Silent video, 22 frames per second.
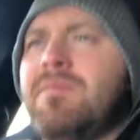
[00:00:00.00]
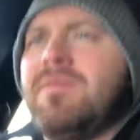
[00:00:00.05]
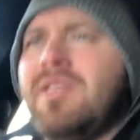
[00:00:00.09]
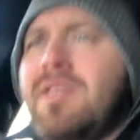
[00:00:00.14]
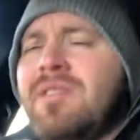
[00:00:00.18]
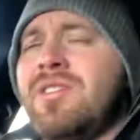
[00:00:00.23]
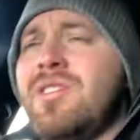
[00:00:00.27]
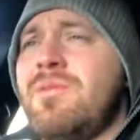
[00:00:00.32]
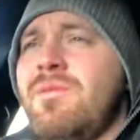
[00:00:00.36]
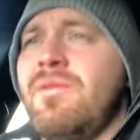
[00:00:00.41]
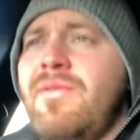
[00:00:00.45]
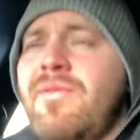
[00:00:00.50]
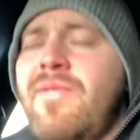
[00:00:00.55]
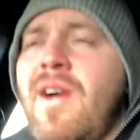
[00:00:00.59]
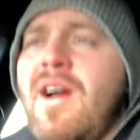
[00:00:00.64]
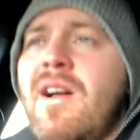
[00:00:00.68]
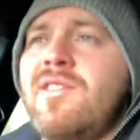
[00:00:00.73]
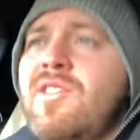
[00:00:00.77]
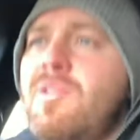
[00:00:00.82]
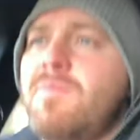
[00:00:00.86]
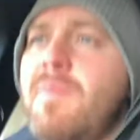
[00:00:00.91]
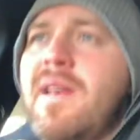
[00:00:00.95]
just far
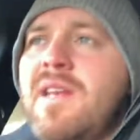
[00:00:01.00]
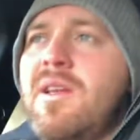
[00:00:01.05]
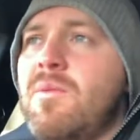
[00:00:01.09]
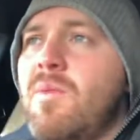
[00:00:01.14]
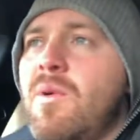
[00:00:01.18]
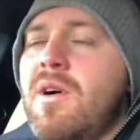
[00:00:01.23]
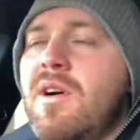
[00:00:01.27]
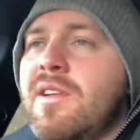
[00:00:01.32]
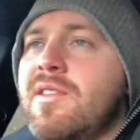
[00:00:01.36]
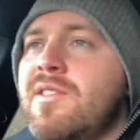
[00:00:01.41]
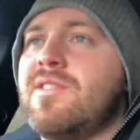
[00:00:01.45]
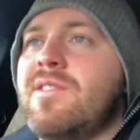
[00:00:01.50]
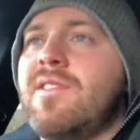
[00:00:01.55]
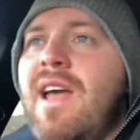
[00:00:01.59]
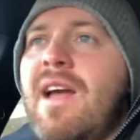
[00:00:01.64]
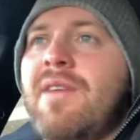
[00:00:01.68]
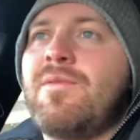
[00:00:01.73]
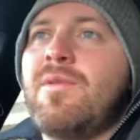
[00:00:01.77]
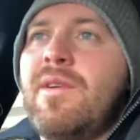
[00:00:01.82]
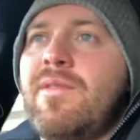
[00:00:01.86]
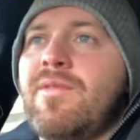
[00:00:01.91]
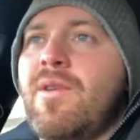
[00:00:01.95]
too many words
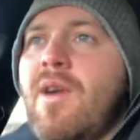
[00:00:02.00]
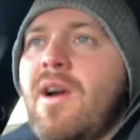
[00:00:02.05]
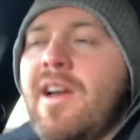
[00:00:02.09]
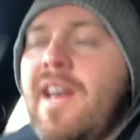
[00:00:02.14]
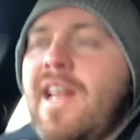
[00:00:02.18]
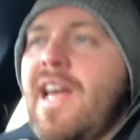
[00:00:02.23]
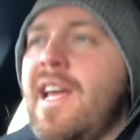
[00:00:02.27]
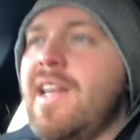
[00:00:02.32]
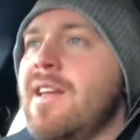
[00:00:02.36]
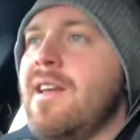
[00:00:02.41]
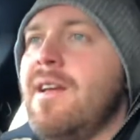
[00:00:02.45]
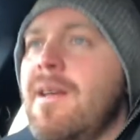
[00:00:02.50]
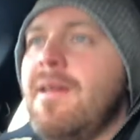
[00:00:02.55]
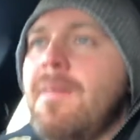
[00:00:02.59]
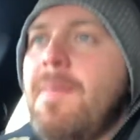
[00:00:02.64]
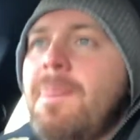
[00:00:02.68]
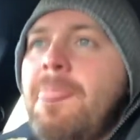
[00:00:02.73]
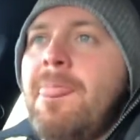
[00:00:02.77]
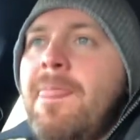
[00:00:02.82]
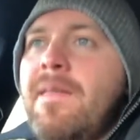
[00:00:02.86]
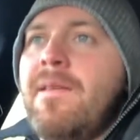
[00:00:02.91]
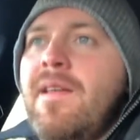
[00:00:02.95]
every Friday
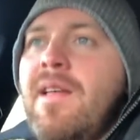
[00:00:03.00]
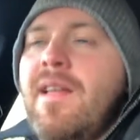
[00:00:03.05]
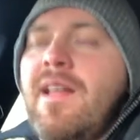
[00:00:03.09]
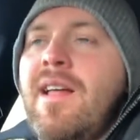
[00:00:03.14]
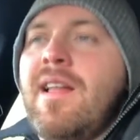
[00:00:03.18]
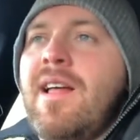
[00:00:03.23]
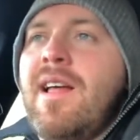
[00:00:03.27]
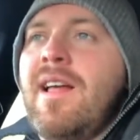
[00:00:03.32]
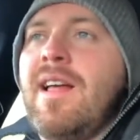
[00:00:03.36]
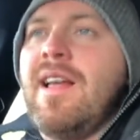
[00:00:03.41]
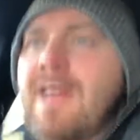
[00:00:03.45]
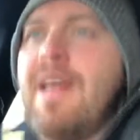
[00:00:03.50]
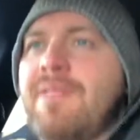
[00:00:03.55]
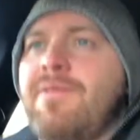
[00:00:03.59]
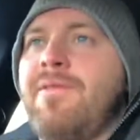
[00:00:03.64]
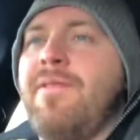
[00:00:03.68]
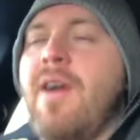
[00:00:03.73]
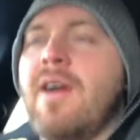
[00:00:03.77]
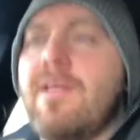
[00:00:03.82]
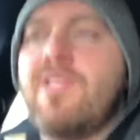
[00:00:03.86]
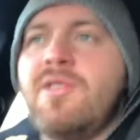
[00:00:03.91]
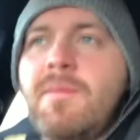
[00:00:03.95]
and
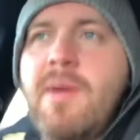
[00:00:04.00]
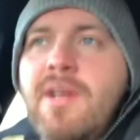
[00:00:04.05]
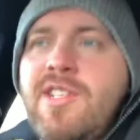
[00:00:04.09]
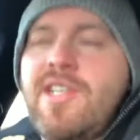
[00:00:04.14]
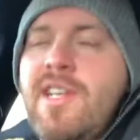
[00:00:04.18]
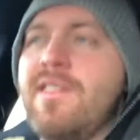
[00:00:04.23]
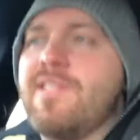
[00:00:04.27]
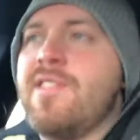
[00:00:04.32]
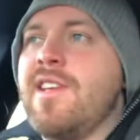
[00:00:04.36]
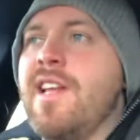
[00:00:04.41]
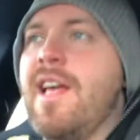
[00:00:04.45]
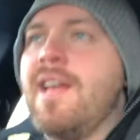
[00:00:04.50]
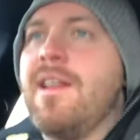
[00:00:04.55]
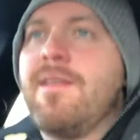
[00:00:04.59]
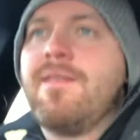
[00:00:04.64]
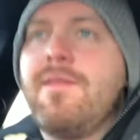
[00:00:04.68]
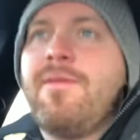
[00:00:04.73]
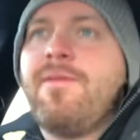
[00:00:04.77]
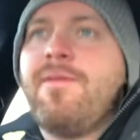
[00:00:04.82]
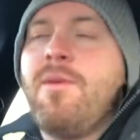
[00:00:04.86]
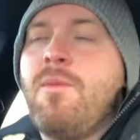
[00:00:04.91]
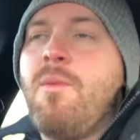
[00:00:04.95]
far too much internet
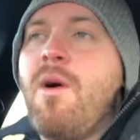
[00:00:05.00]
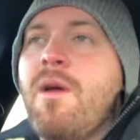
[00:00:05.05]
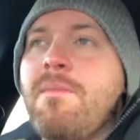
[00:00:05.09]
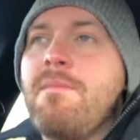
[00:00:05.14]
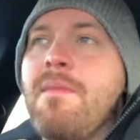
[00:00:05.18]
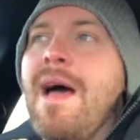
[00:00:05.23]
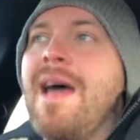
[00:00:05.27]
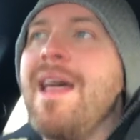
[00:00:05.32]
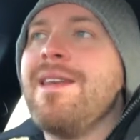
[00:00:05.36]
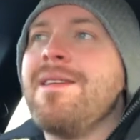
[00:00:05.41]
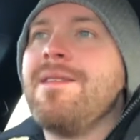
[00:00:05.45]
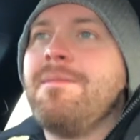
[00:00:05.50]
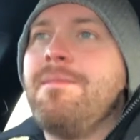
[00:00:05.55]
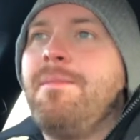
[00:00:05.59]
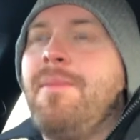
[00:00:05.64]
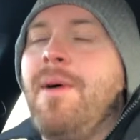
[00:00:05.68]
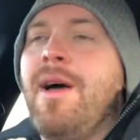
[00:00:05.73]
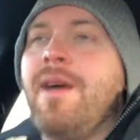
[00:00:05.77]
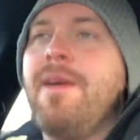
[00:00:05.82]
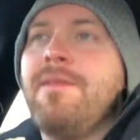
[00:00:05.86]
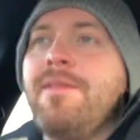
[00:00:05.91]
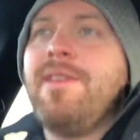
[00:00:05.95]
for one man.
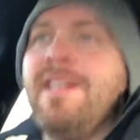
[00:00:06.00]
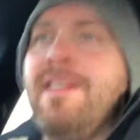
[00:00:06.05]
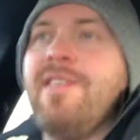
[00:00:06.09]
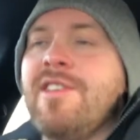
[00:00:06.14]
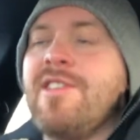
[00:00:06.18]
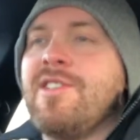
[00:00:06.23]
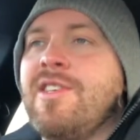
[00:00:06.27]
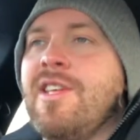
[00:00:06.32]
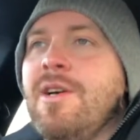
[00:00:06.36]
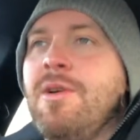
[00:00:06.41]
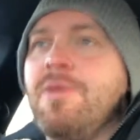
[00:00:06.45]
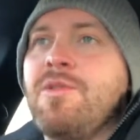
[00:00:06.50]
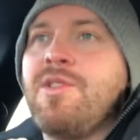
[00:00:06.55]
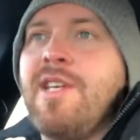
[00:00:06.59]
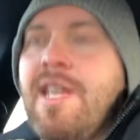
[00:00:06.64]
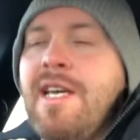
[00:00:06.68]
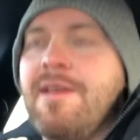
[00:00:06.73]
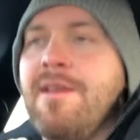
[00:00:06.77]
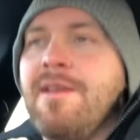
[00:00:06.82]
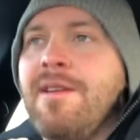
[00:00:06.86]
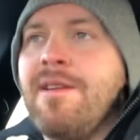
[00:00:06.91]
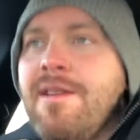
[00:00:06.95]
But he distills it,
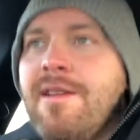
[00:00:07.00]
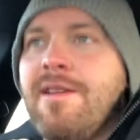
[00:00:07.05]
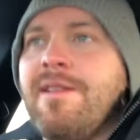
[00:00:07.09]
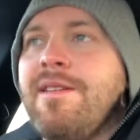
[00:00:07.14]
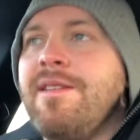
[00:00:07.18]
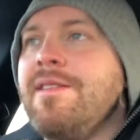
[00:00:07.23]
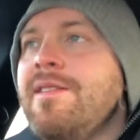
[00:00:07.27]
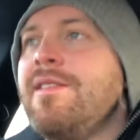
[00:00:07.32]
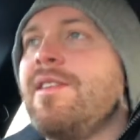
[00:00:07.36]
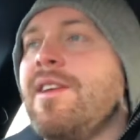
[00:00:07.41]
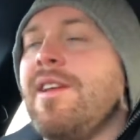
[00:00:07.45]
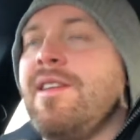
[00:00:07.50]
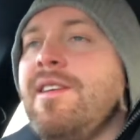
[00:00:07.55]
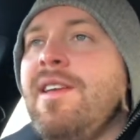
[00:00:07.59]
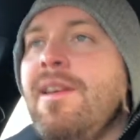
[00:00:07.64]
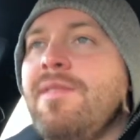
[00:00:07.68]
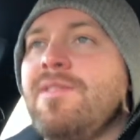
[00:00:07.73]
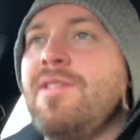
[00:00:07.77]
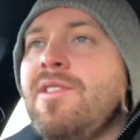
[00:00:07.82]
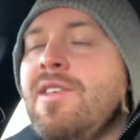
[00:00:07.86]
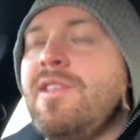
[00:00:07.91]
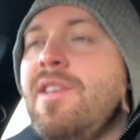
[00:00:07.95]
kind of
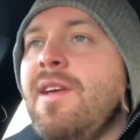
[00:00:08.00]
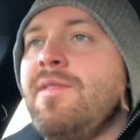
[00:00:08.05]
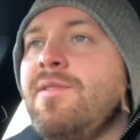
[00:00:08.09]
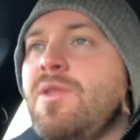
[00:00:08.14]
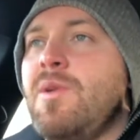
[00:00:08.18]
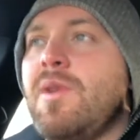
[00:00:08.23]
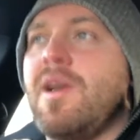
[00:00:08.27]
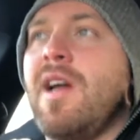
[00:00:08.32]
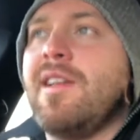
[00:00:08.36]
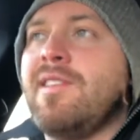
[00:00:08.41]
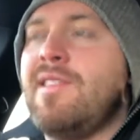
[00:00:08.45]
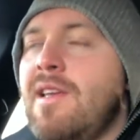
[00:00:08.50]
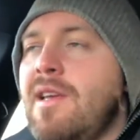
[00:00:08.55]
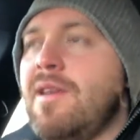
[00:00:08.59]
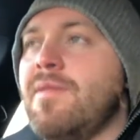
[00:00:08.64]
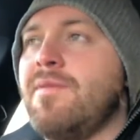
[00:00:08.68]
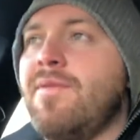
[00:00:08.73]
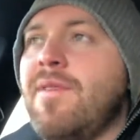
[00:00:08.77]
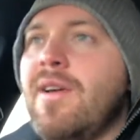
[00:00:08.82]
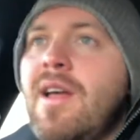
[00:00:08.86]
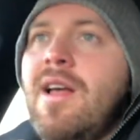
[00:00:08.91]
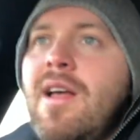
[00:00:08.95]
gives you an idea
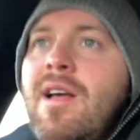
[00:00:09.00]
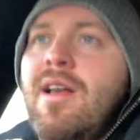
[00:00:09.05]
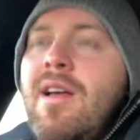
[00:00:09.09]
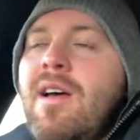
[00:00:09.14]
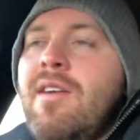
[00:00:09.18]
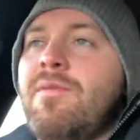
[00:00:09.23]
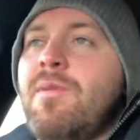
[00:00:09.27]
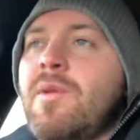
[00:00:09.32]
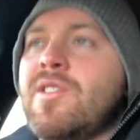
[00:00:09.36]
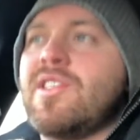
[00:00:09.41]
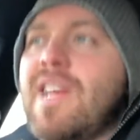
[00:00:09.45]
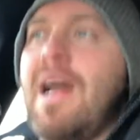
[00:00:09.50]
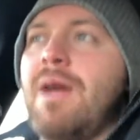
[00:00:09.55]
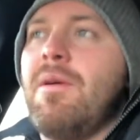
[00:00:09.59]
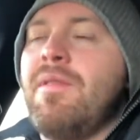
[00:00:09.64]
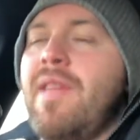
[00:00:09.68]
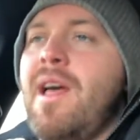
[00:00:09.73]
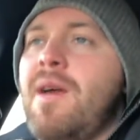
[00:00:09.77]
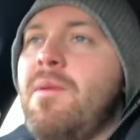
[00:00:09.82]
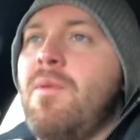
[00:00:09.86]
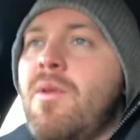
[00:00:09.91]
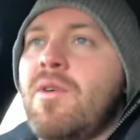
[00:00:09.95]
of what's out
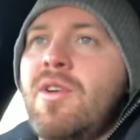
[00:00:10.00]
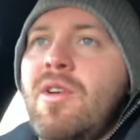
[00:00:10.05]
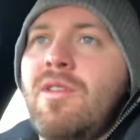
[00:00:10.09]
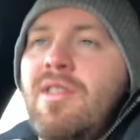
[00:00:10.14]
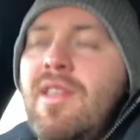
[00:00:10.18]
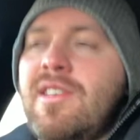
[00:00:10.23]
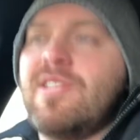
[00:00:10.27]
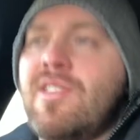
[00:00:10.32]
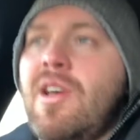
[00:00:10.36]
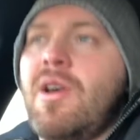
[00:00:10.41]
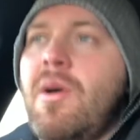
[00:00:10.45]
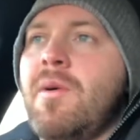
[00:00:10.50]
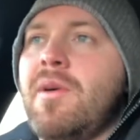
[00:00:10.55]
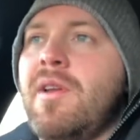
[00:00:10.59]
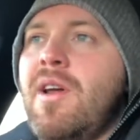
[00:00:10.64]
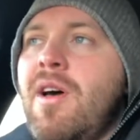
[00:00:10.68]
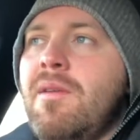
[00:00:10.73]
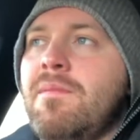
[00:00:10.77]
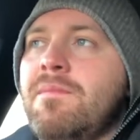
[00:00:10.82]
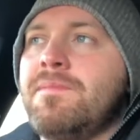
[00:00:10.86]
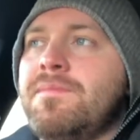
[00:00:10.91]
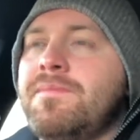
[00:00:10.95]
there, what good things are going
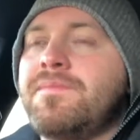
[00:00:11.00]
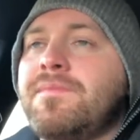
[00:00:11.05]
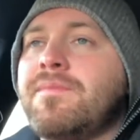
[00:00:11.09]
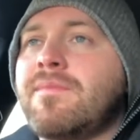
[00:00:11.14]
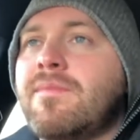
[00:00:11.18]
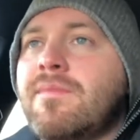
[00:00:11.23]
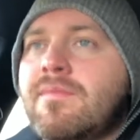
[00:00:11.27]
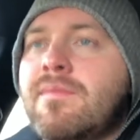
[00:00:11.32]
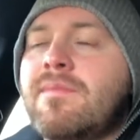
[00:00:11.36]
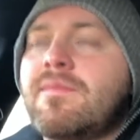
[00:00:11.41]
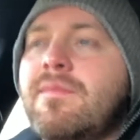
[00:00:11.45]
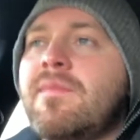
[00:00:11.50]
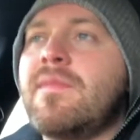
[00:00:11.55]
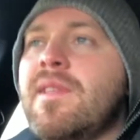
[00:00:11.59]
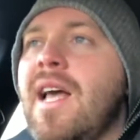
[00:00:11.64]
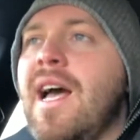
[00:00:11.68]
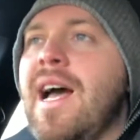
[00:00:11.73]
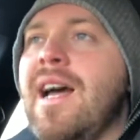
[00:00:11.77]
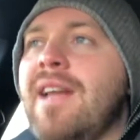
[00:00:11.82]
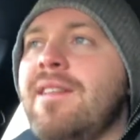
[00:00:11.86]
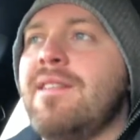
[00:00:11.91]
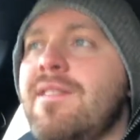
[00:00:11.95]
on,
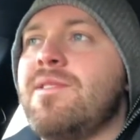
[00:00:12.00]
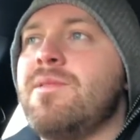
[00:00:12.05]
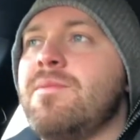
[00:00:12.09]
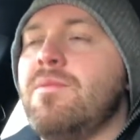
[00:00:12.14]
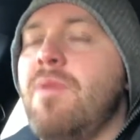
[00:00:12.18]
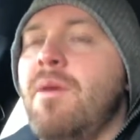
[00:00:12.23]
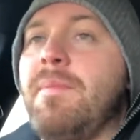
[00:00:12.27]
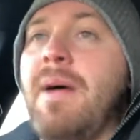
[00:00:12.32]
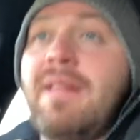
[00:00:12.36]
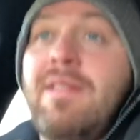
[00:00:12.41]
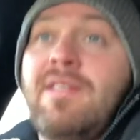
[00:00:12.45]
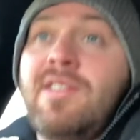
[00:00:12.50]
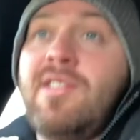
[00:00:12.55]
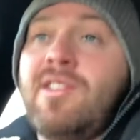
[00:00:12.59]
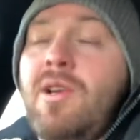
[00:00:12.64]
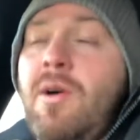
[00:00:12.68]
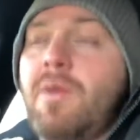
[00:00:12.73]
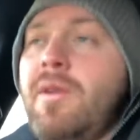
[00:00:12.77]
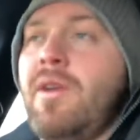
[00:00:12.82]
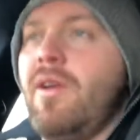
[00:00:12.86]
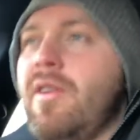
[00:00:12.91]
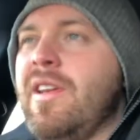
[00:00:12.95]
and what bad things are
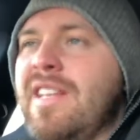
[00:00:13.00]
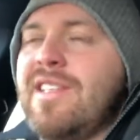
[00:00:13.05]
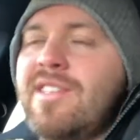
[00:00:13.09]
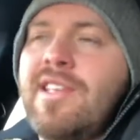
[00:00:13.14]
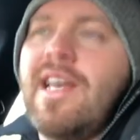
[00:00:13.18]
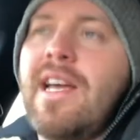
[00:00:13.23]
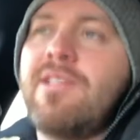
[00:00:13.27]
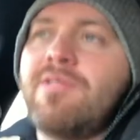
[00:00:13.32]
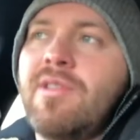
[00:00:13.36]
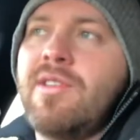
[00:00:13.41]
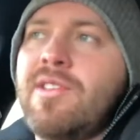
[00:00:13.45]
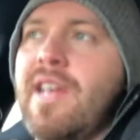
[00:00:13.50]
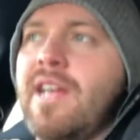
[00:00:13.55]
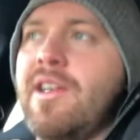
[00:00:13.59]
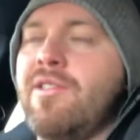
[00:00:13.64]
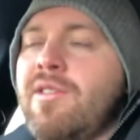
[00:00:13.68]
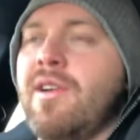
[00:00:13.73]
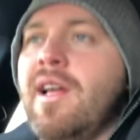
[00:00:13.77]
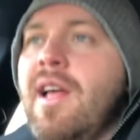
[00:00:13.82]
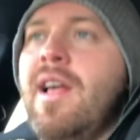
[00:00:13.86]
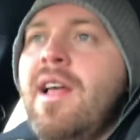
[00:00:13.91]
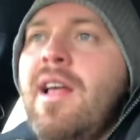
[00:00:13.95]
going on, etc.,
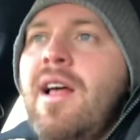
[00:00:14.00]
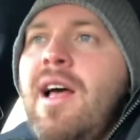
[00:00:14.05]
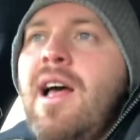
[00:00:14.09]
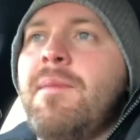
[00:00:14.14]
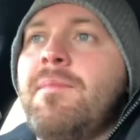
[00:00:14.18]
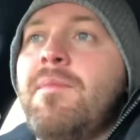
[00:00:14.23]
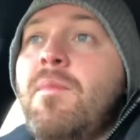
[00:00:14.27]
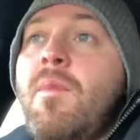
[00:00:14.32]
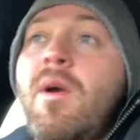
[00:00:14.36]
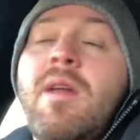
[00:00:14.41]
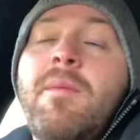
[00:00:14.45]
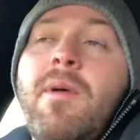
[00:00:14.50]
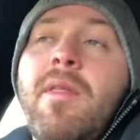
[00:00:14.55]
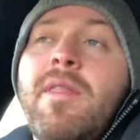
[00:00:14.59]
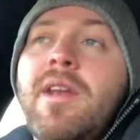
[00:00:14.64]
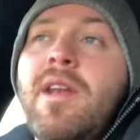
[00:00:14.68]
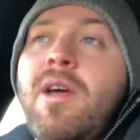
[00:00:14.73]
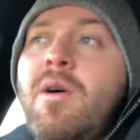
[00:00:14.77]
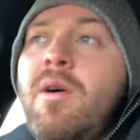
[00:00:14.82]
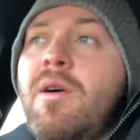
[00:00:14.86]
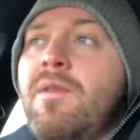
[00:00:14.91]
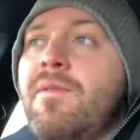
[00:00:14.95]
etc. While I'm on the
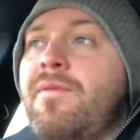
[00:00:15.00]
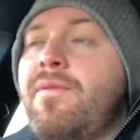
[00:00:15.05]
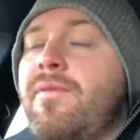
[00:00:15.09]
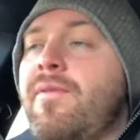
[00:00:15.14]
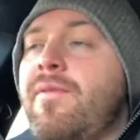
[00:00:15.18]
note of